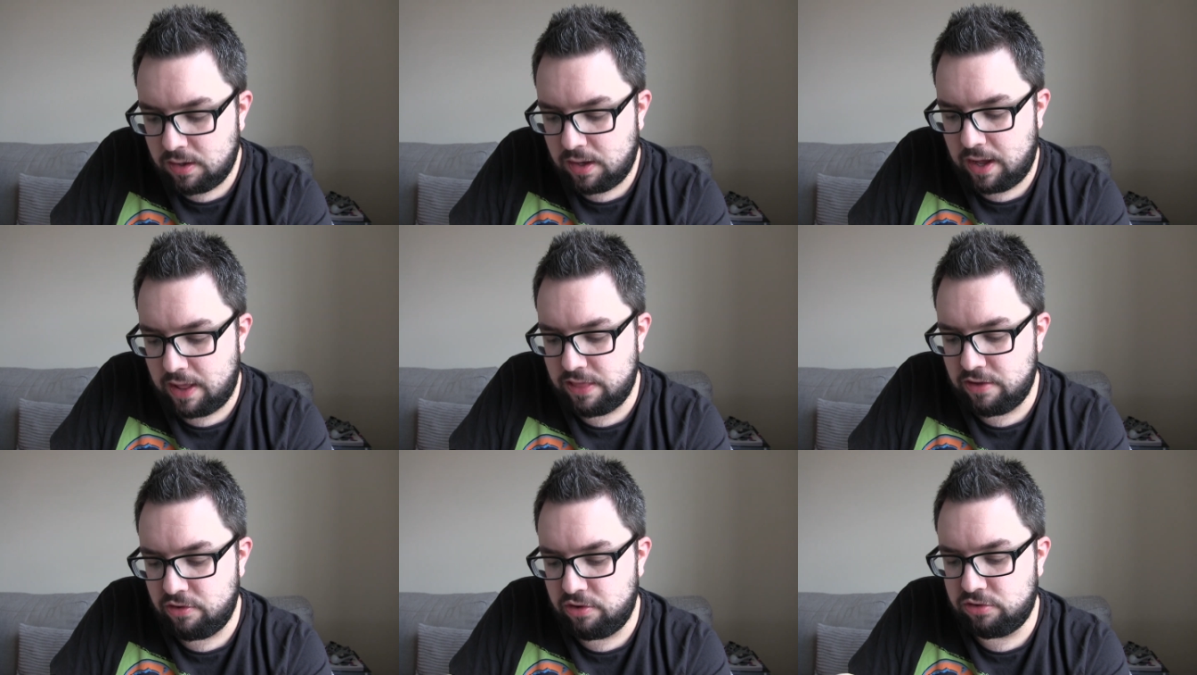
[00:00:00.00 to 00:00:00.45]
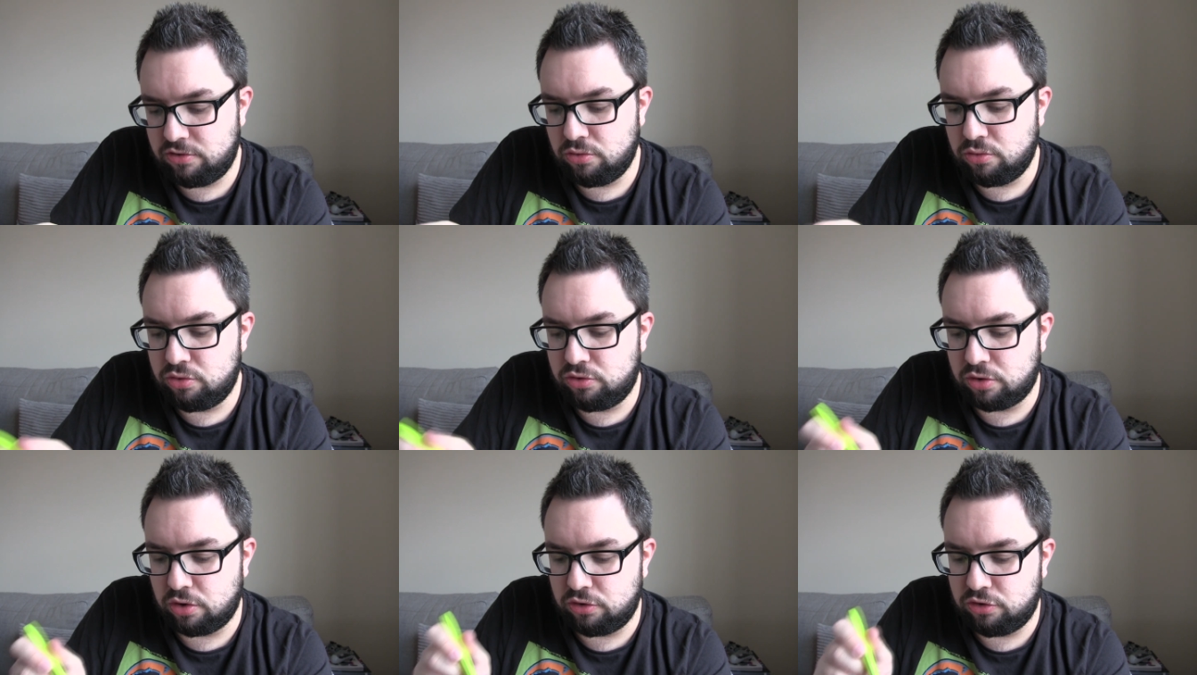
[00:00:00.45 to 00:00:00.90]
And there is
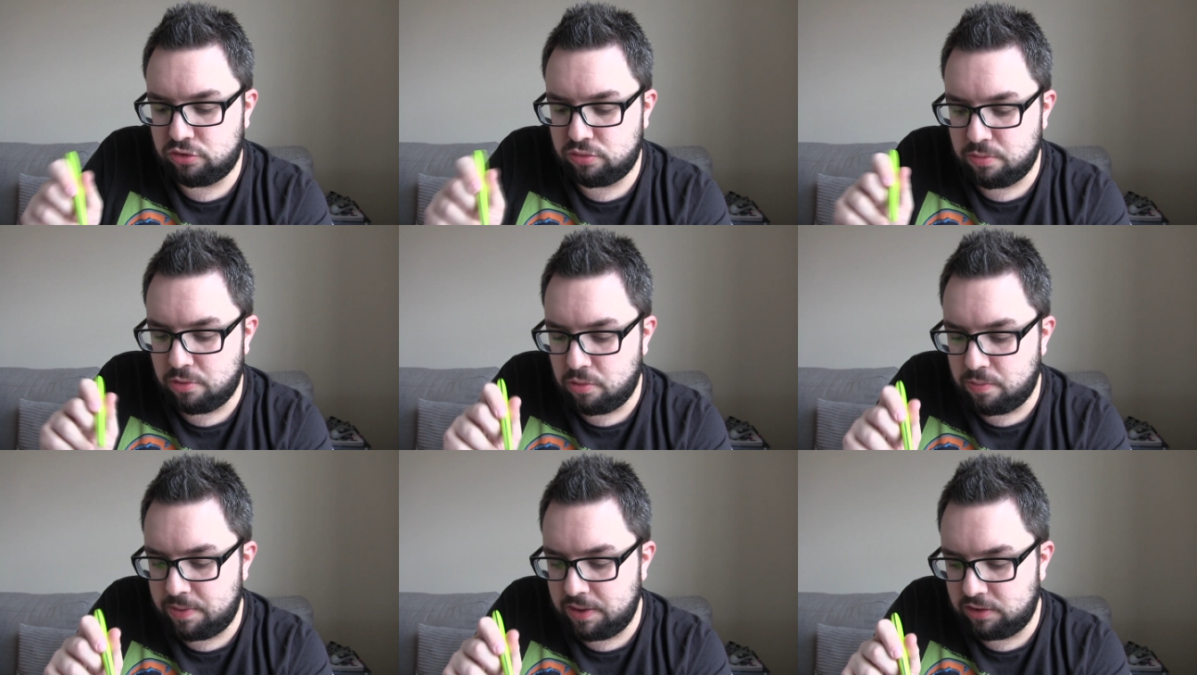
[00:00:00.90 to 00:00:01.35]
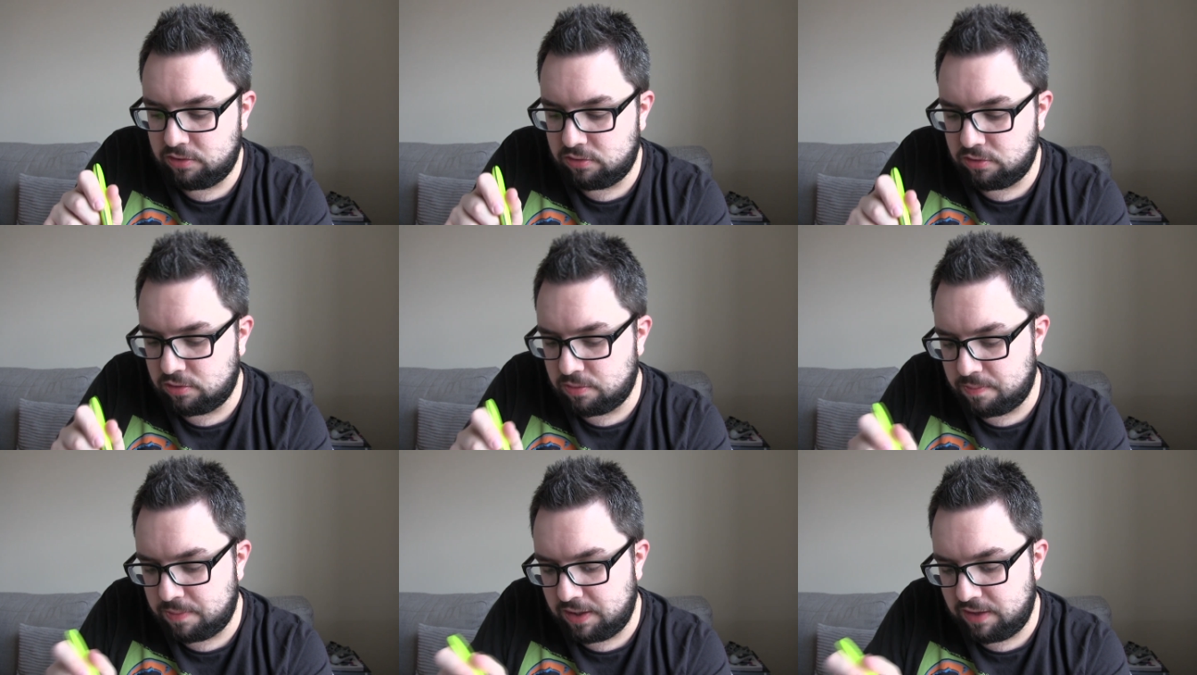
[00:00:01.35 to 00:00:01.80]
also small
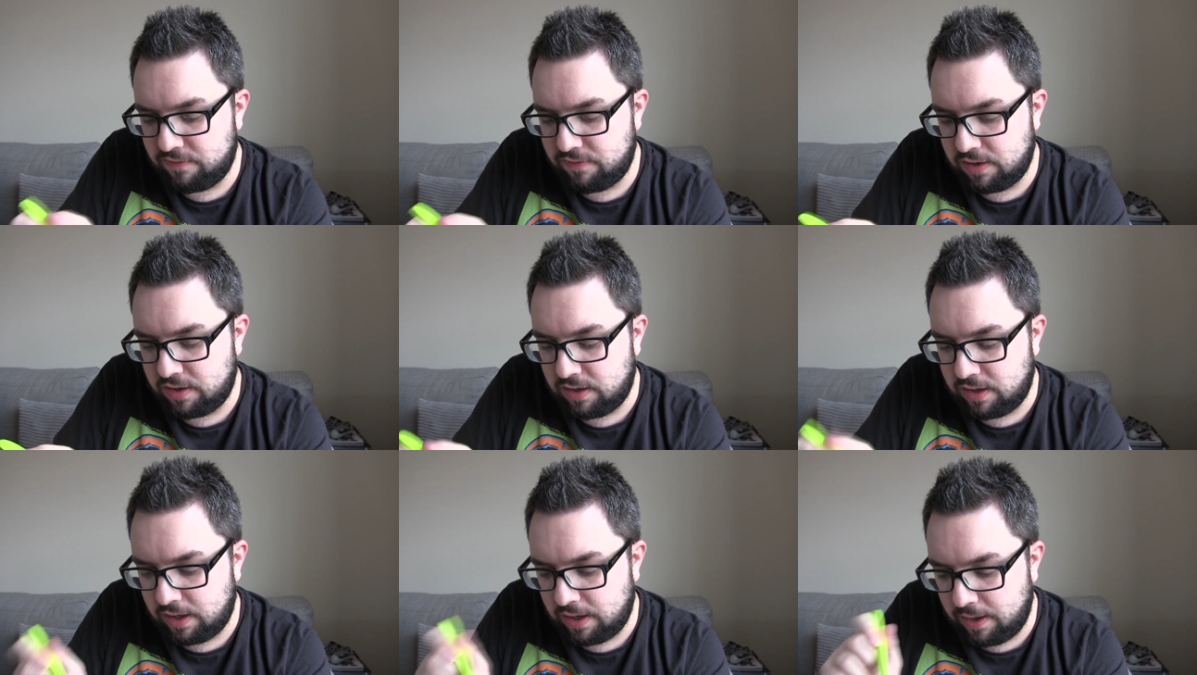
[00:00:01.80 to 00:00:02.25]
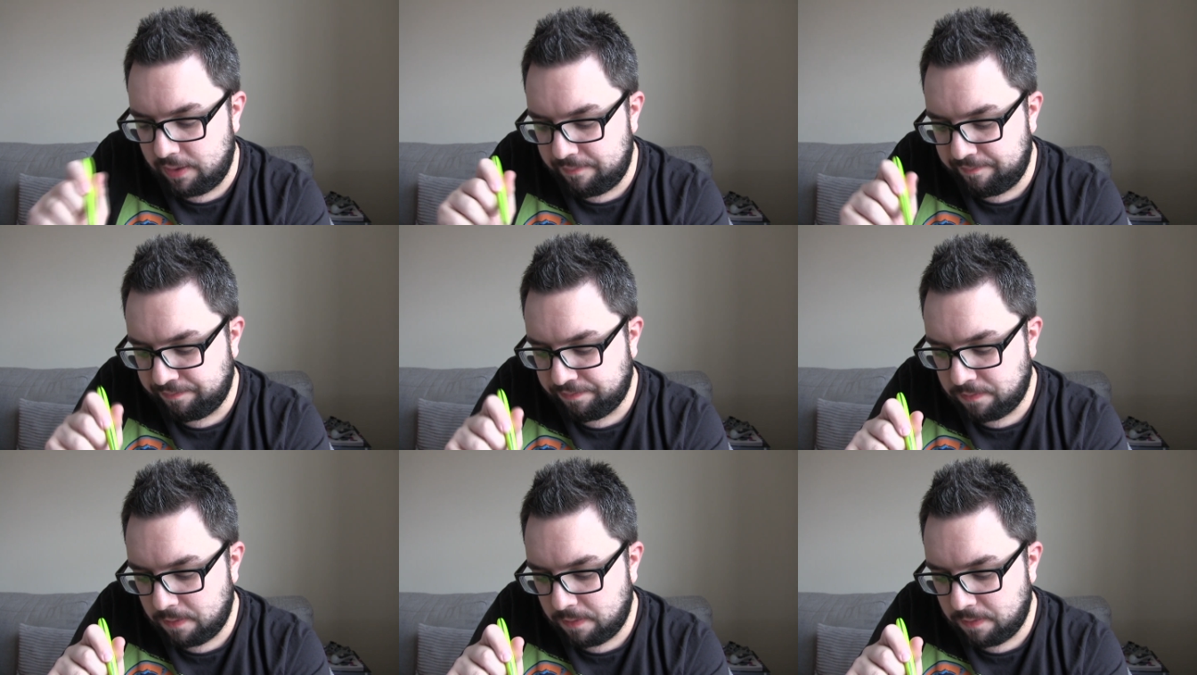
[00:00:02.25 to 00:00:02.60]
pieces of beef in here